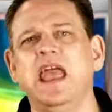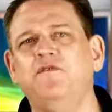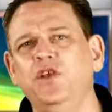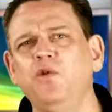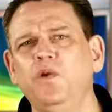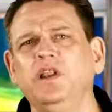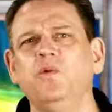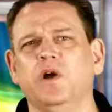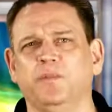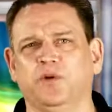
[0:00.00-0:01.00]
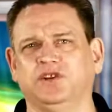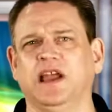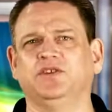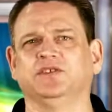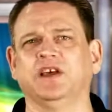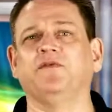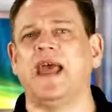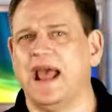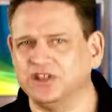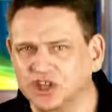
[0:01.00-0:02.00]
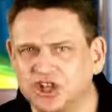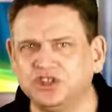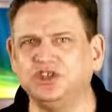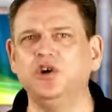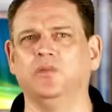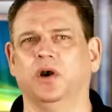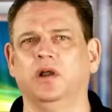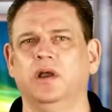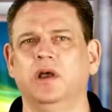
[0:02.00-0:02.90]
If you really want to protect yourself as a consumer,